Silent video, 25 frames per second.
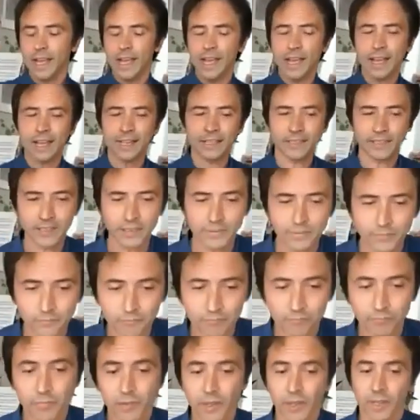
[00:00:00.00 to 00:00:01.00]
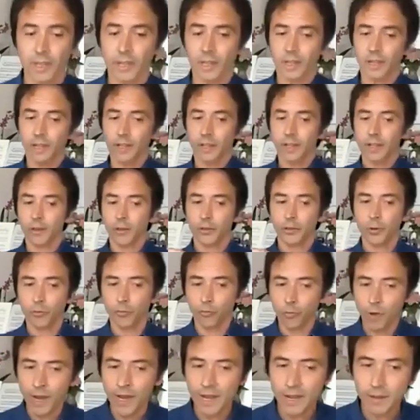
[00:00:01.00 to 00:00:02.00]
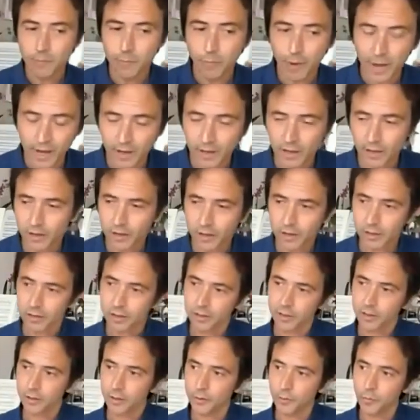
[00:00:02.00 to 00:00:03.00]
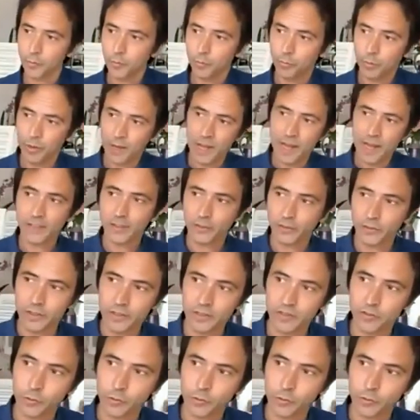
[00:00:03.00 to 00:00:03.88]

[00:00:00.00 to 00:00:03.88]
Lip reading: And the way Bach plays on this